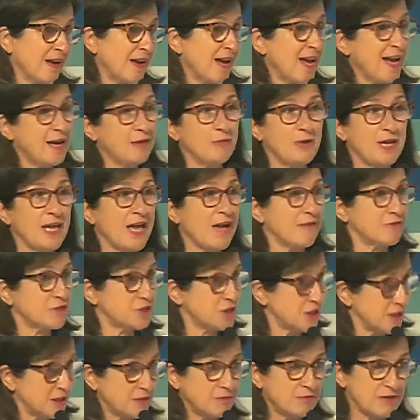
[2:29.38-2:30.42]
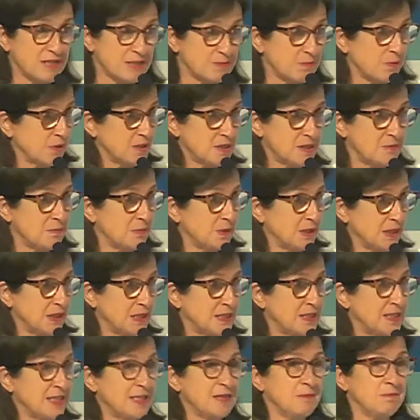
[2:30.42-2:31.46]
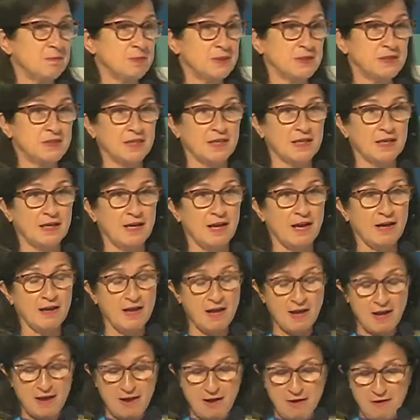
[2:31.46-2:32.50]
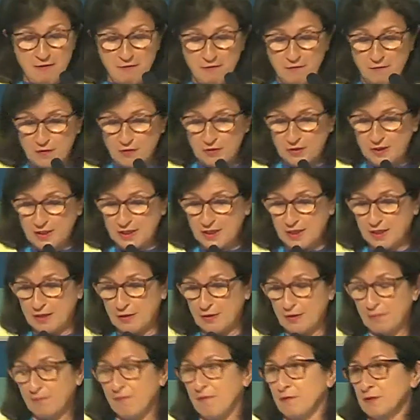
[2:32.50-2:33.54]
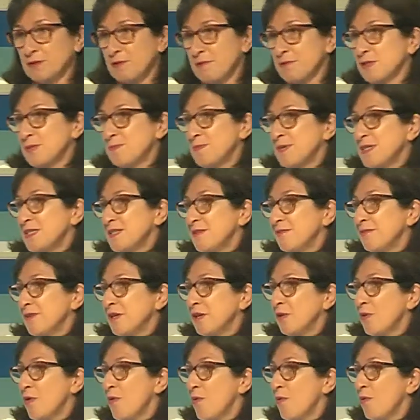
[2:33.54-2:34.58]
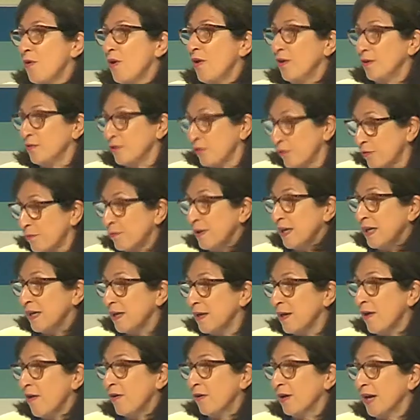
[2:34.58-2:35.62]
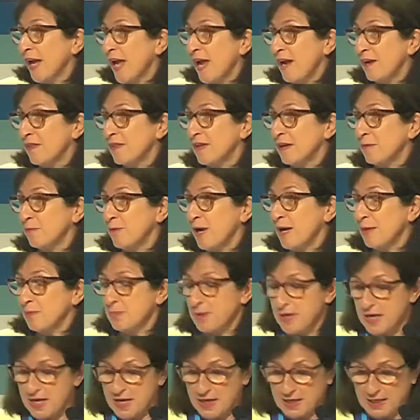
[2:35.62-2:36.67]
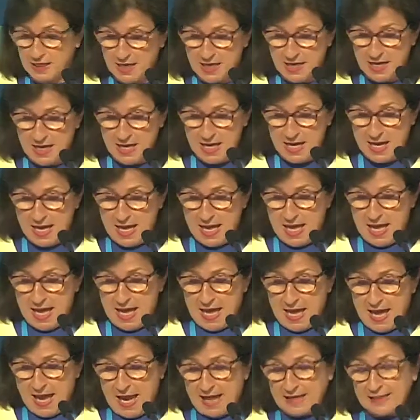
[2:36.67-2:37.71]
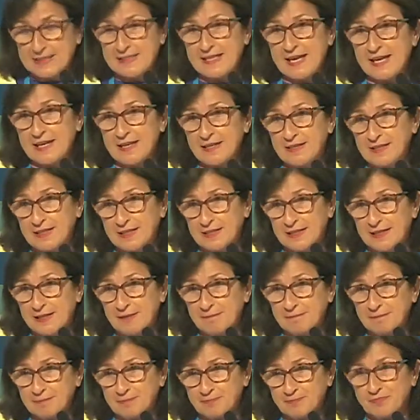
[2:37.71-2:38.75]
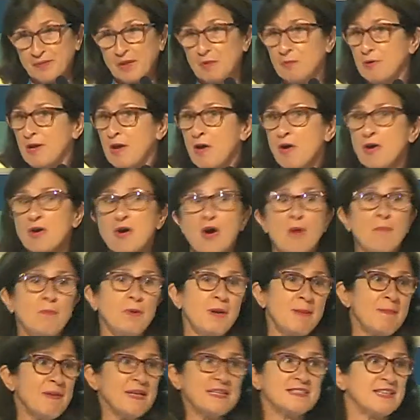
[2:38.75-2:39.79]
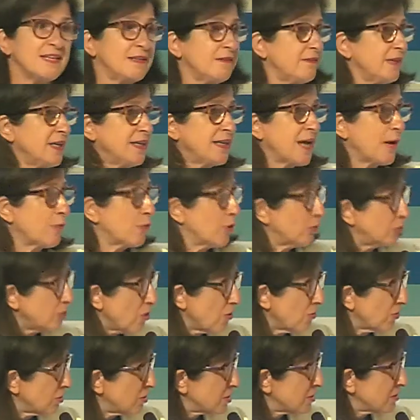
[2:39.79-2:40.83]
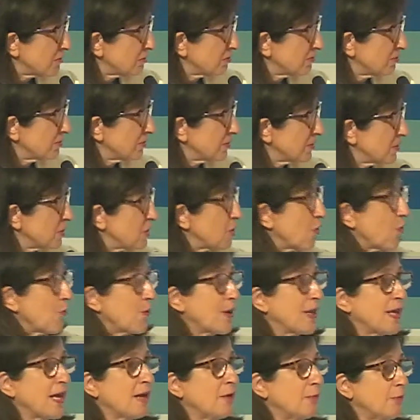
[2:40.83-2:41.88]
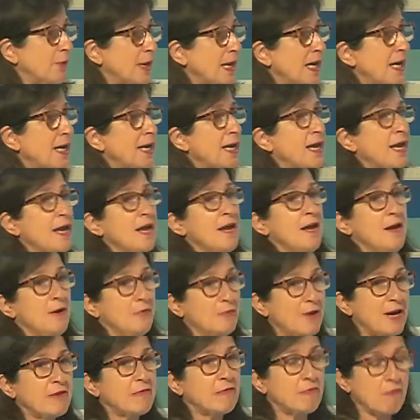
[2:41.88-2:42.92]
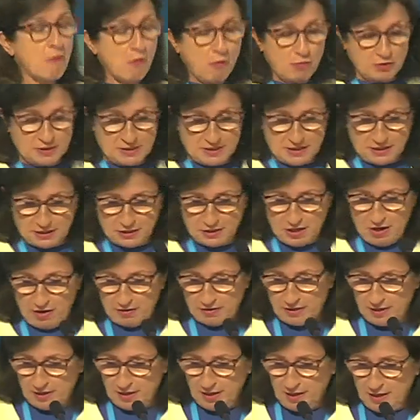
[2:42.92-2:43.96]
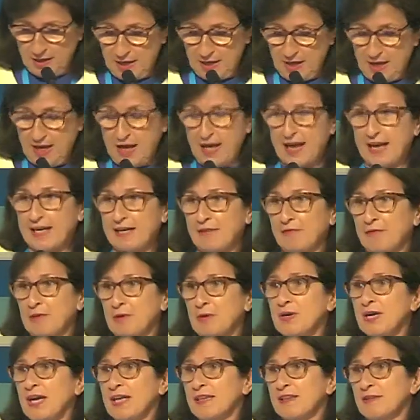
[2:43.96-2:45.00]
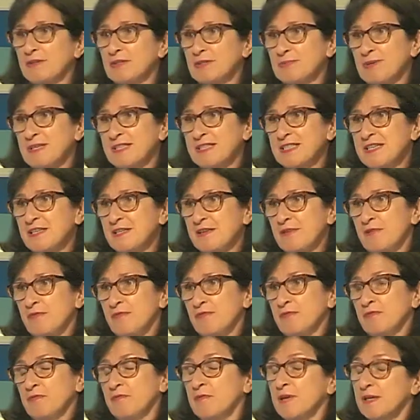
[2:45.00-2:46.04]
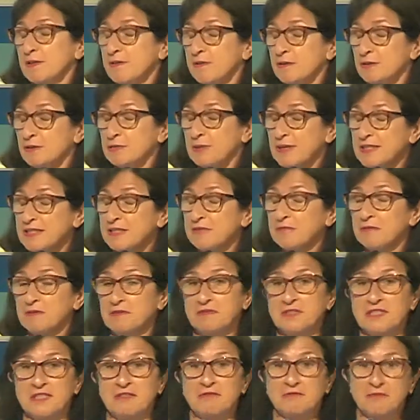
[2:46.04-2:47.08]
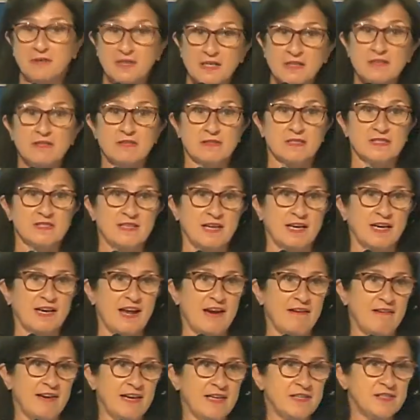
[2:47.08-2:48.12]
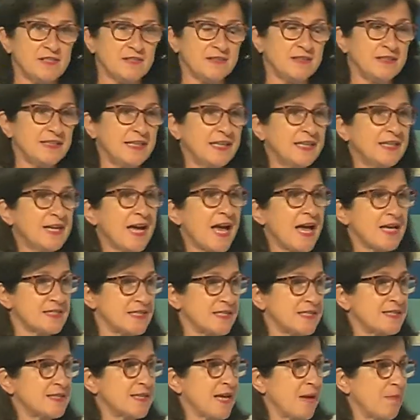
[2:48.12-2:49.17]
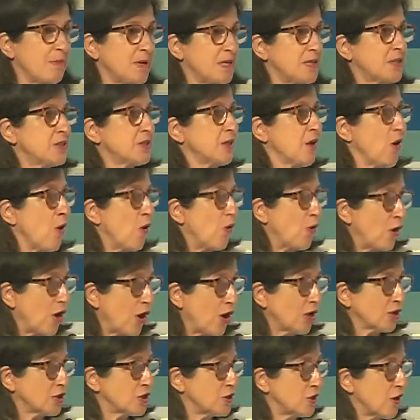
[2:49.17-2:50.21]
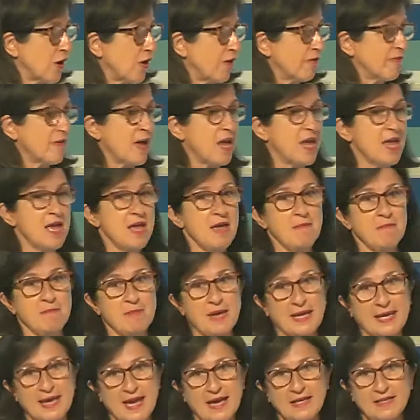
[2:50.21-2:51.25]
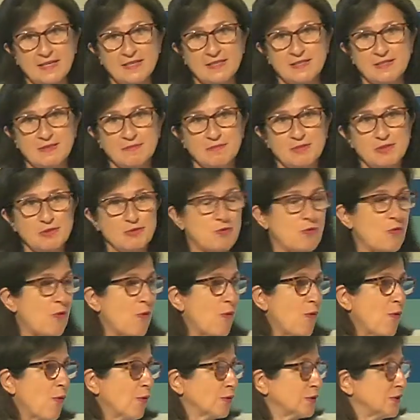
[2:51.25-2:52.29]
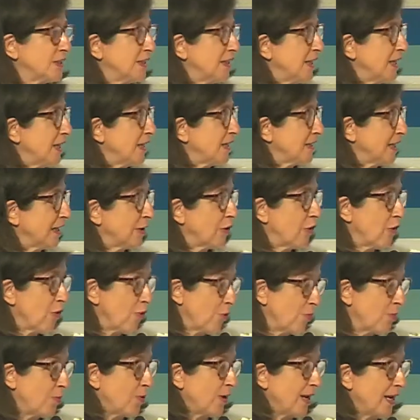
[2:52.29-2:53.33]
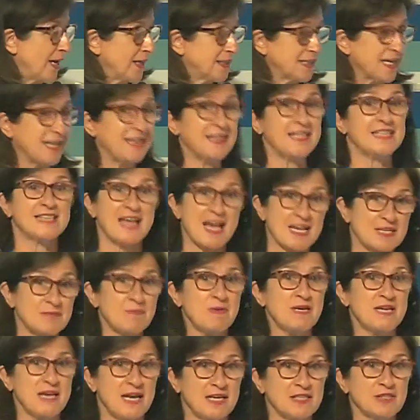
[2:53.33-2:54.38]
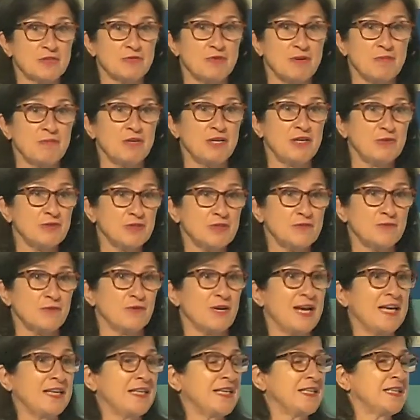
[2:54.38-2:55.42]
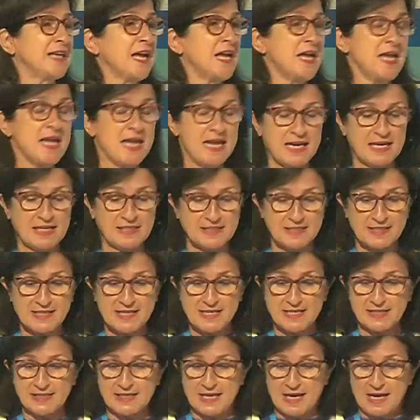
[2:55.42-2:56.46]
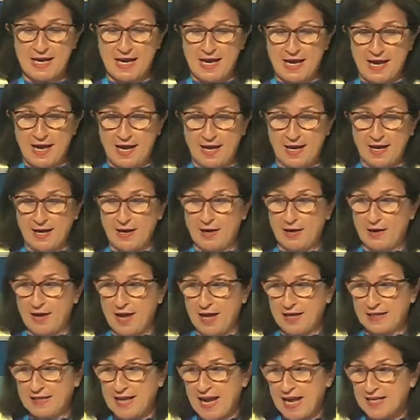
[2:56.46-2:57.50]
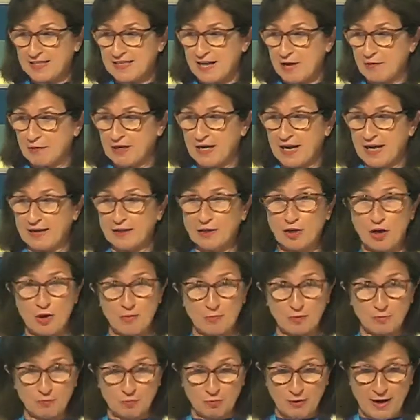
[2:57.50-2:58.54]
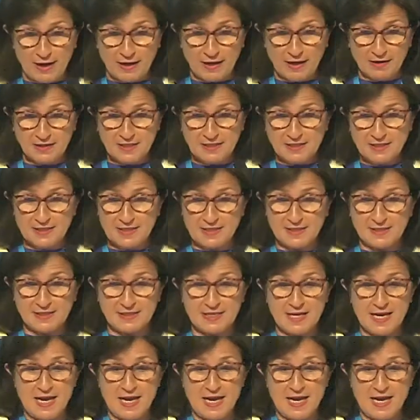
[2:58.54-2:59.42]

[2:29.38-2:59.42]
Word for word: and we have shared responsibility in particular for the, for the specific goal three on health and well being. And secondly, we are complementary in our roles, so we can really reinforce each other and if you look at the, 20, the 2015 Vilnius Declaration, it has established a lot of mechanisms to coordinate and cooperate. And this has been extremely useful. And it, it, is, uh, it has outlined common priorities,